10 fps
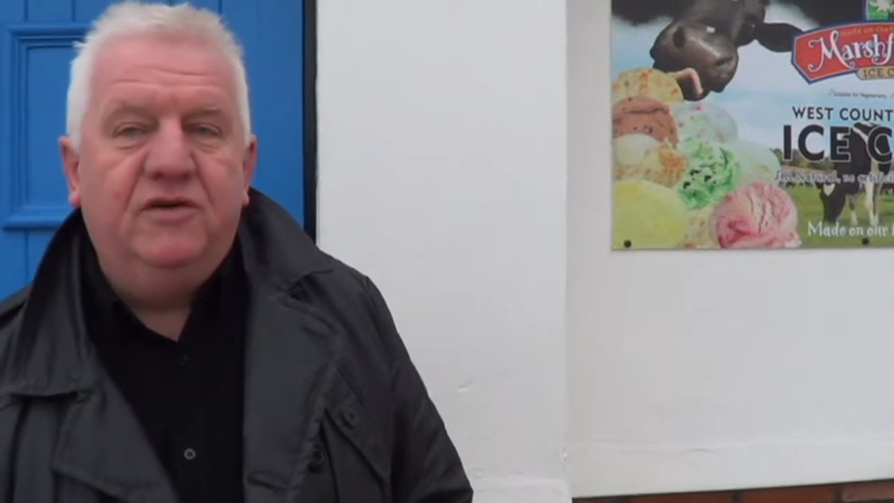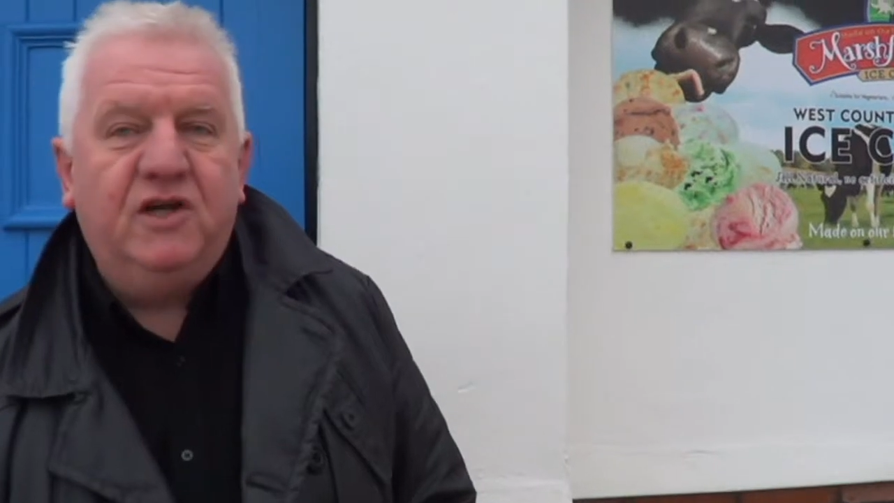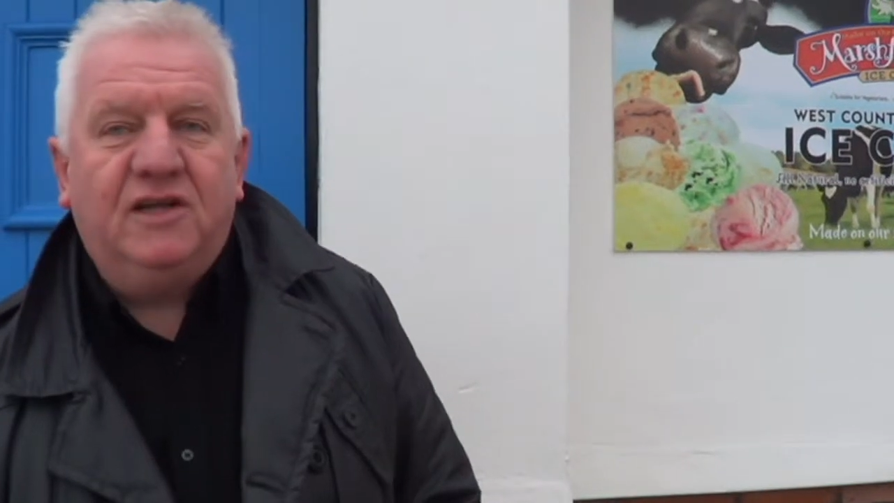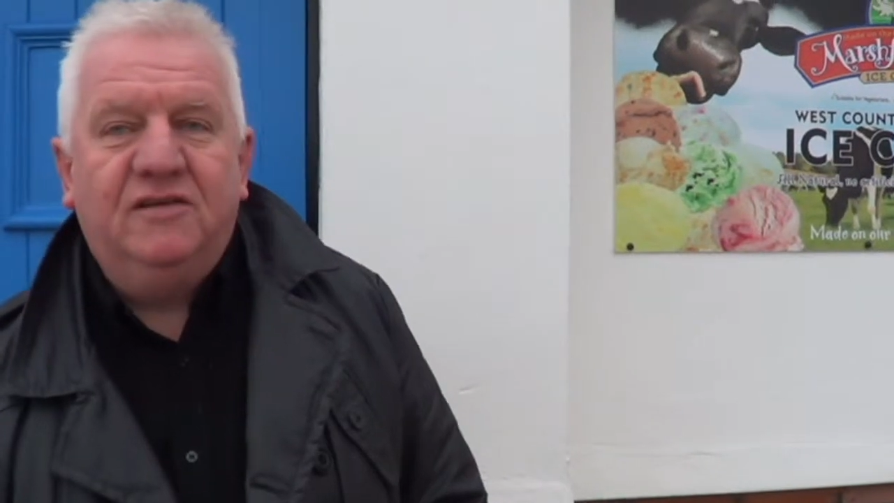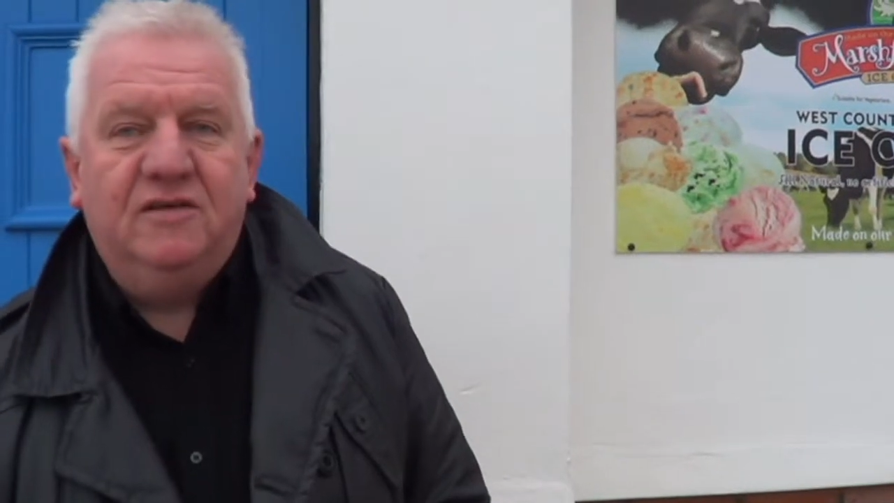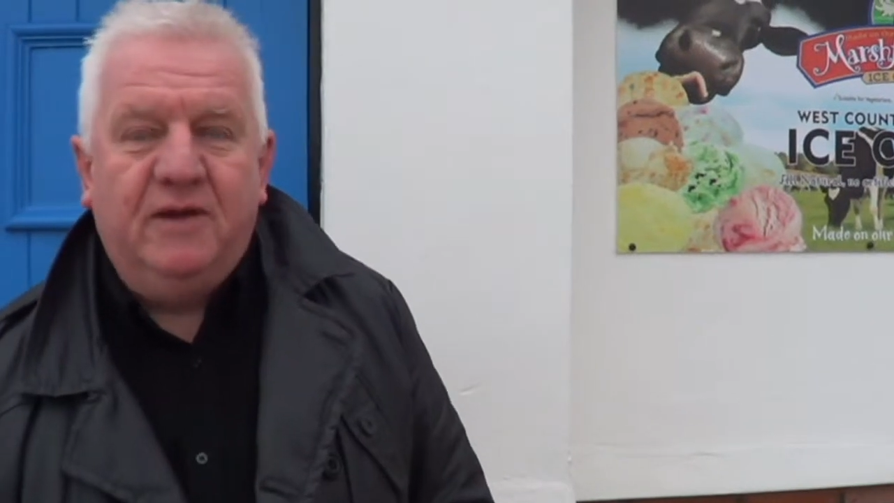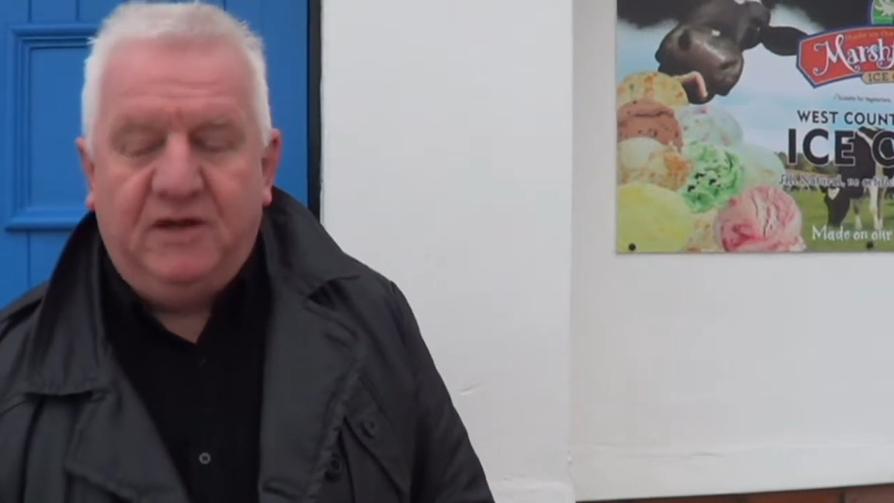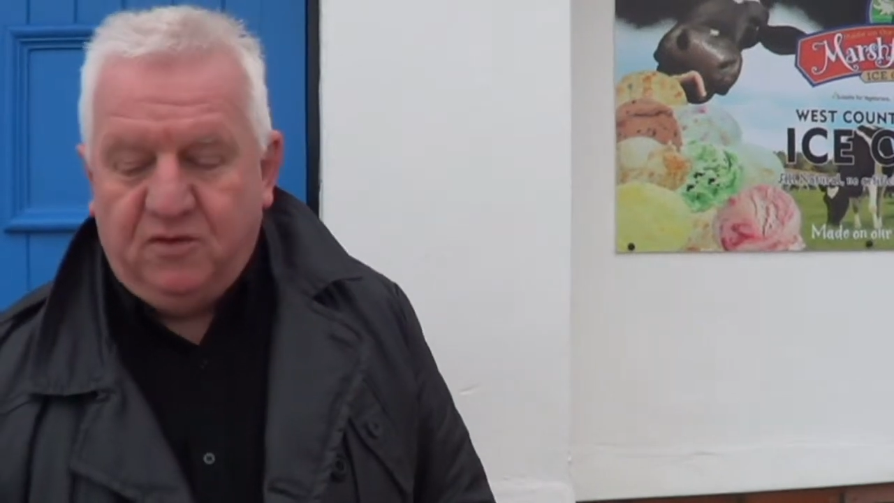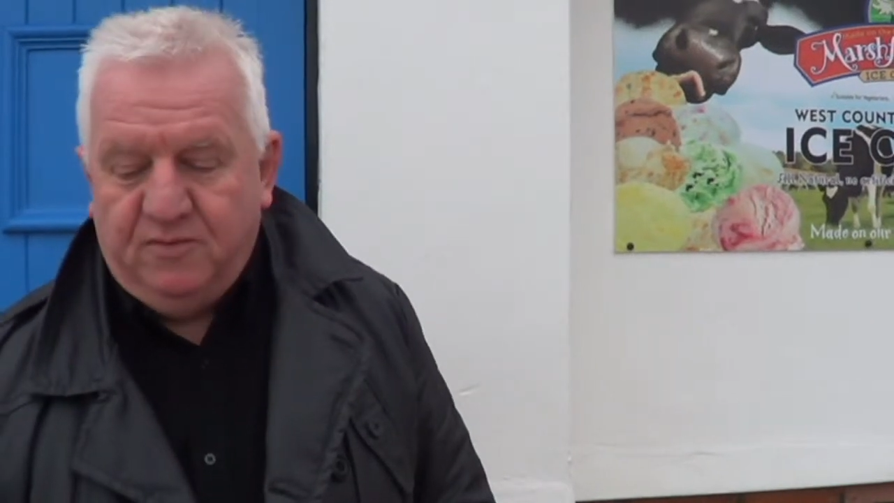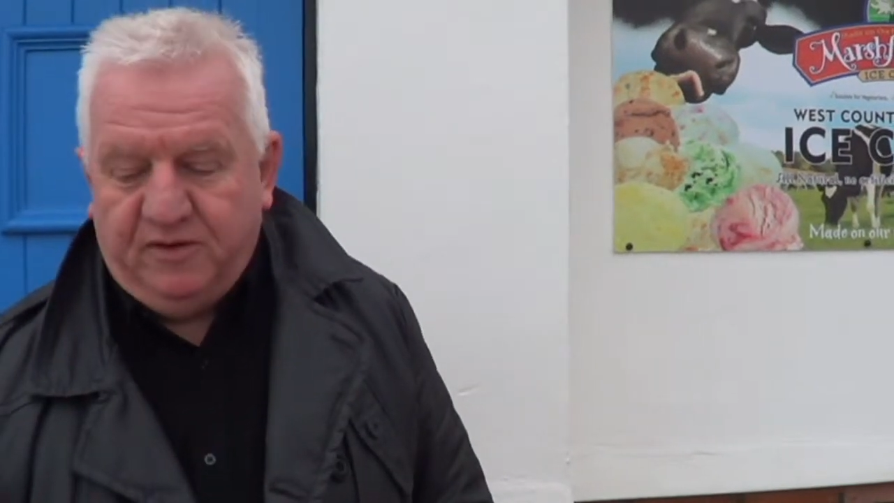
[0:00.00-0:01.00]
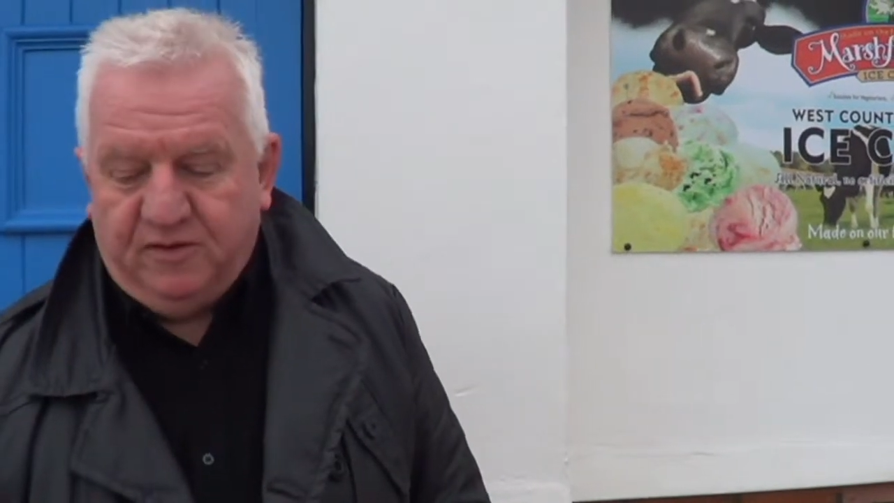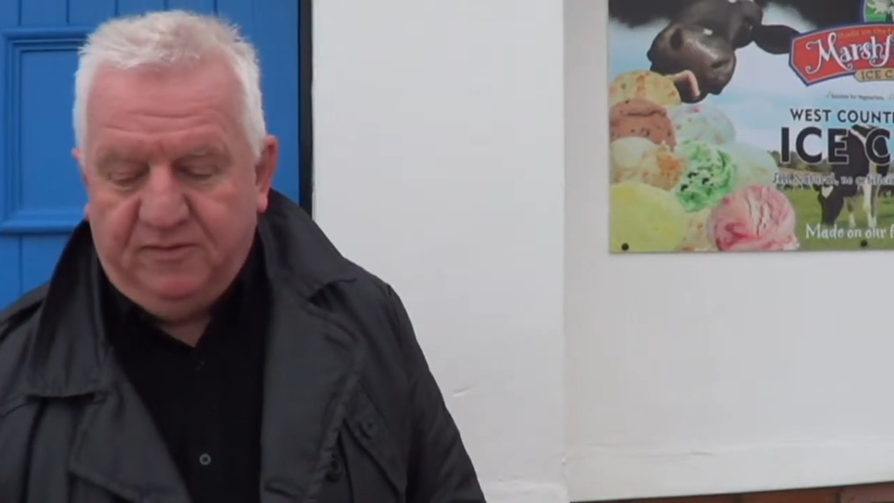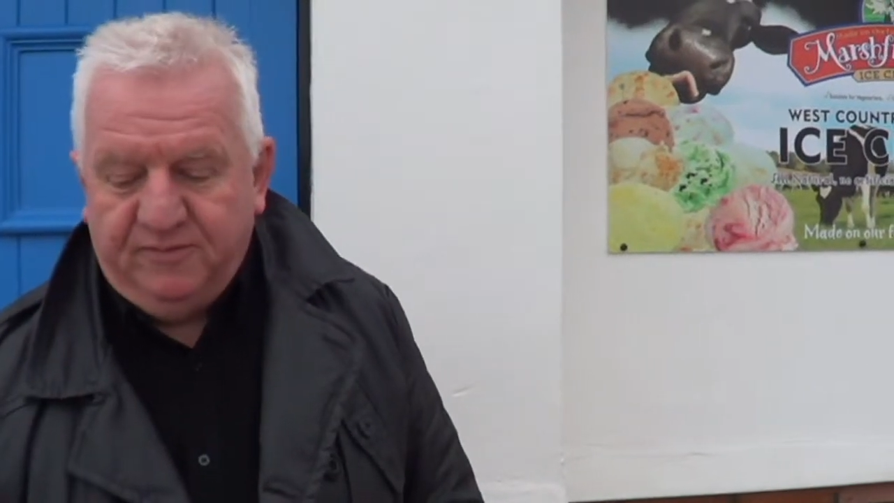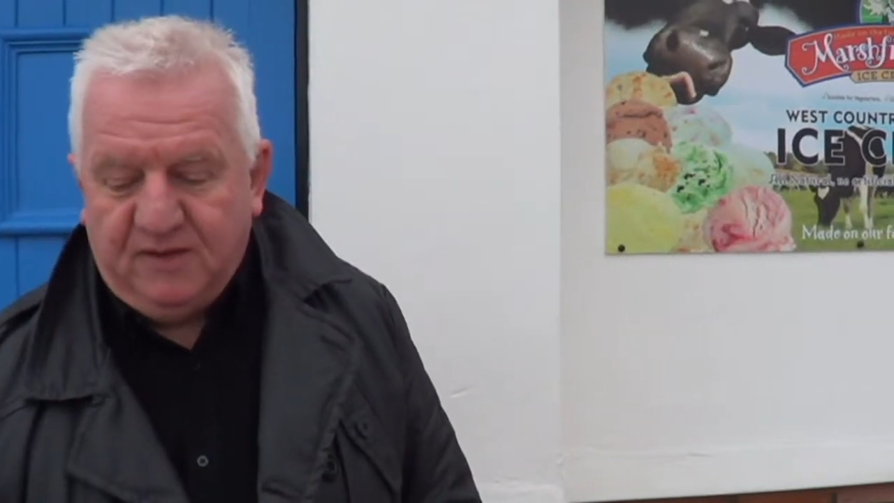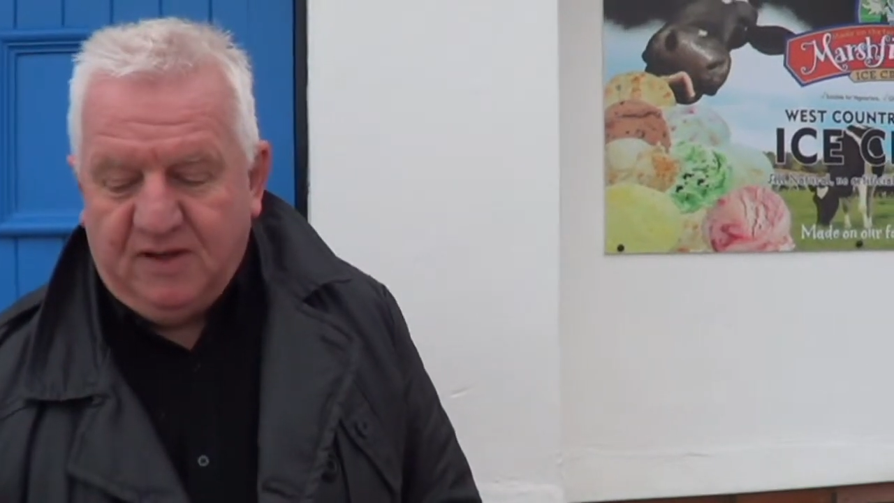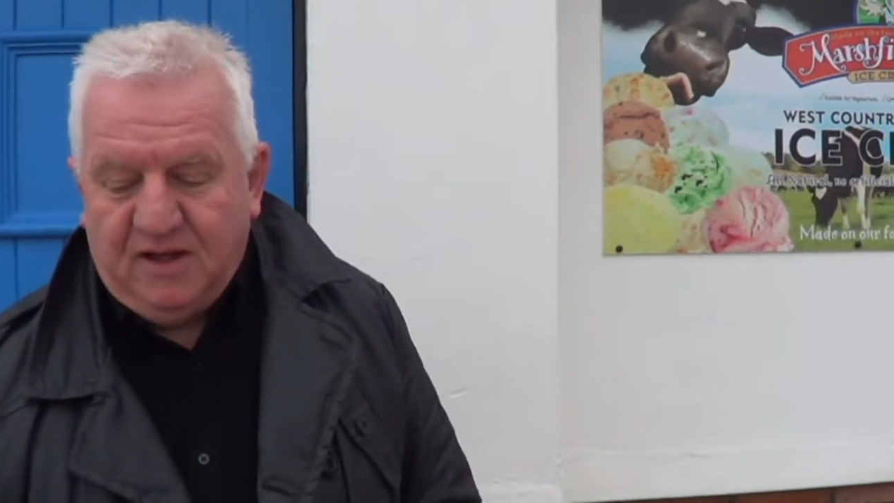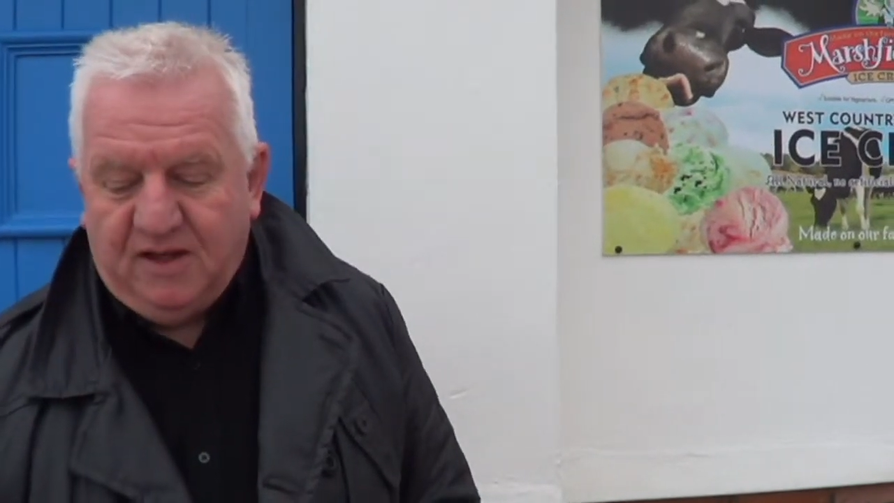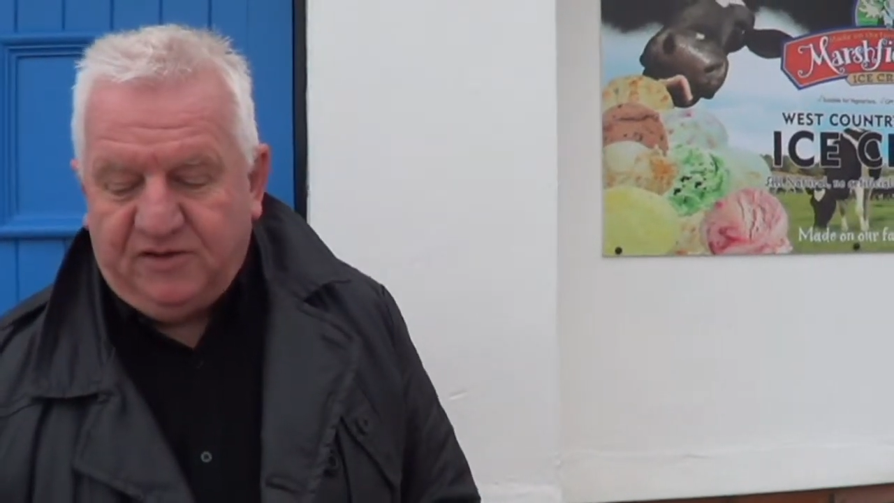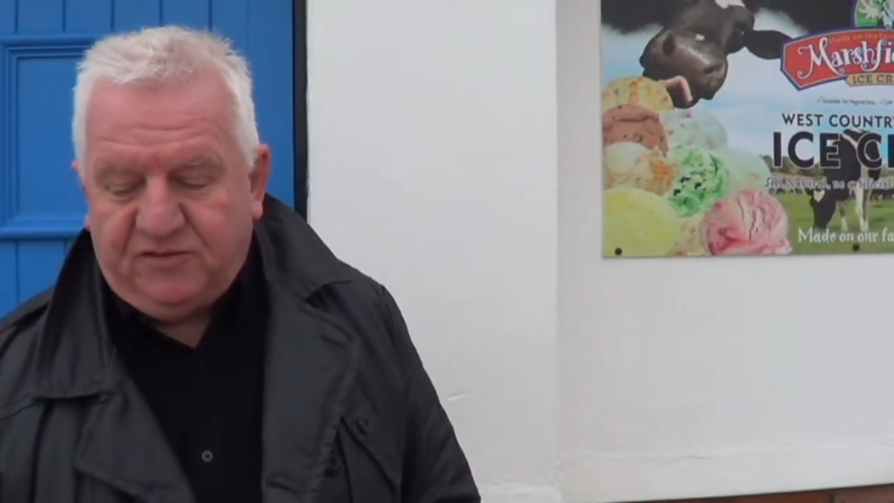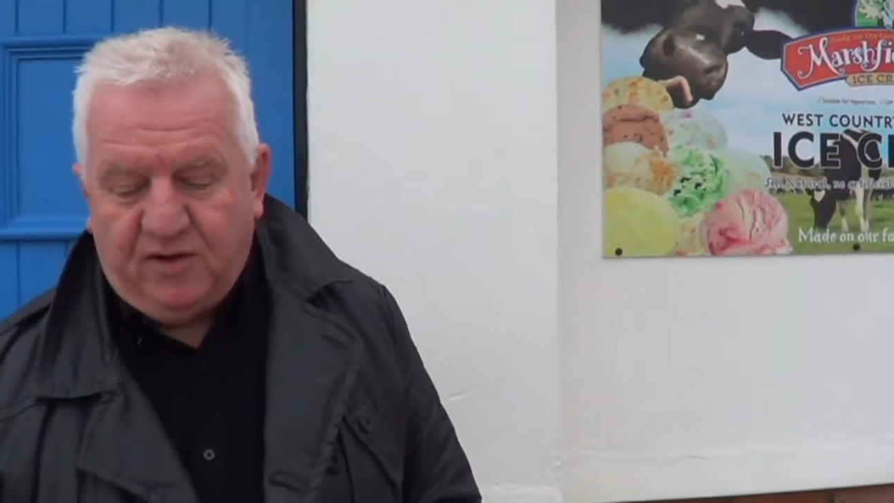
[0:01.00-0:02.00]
rejected the medical model and